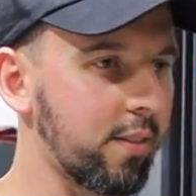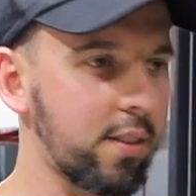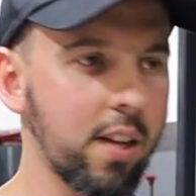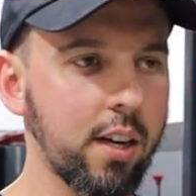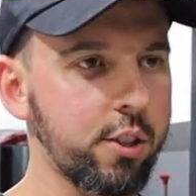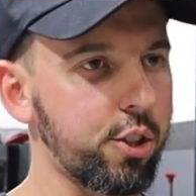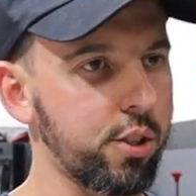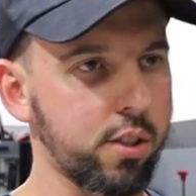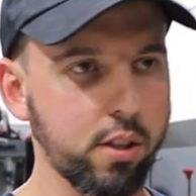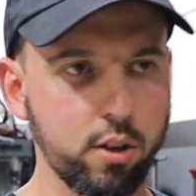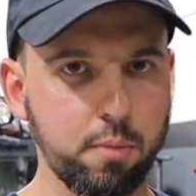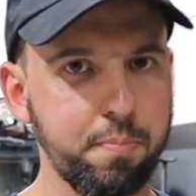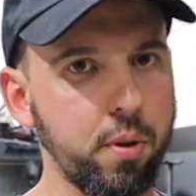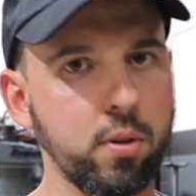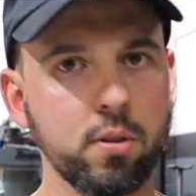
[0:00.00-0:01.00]
It's not just
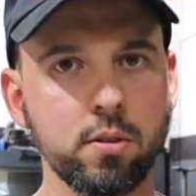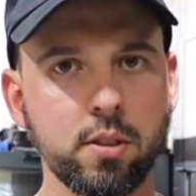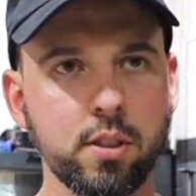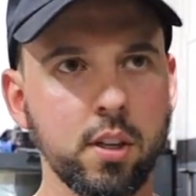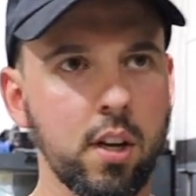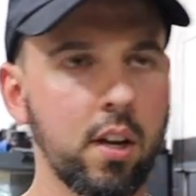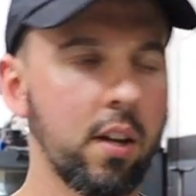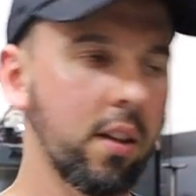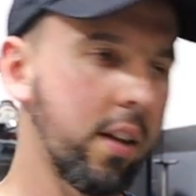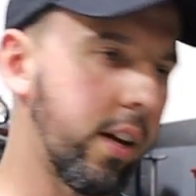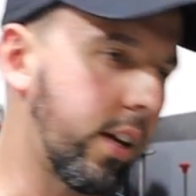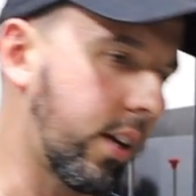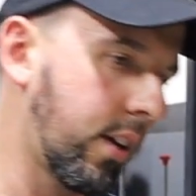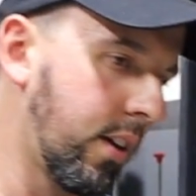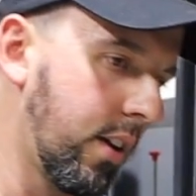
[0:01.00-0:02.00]
little pulls
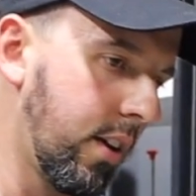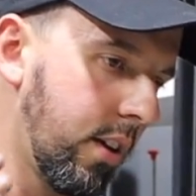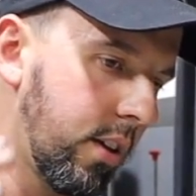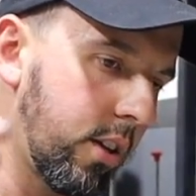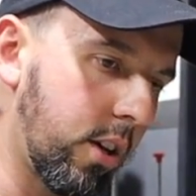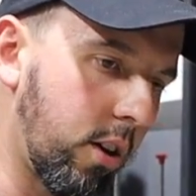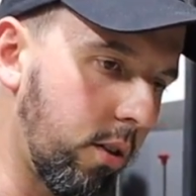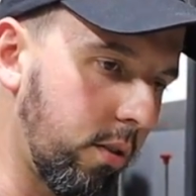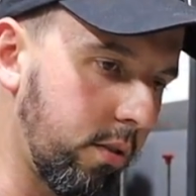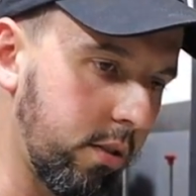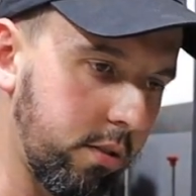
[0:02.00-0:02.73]
like You know,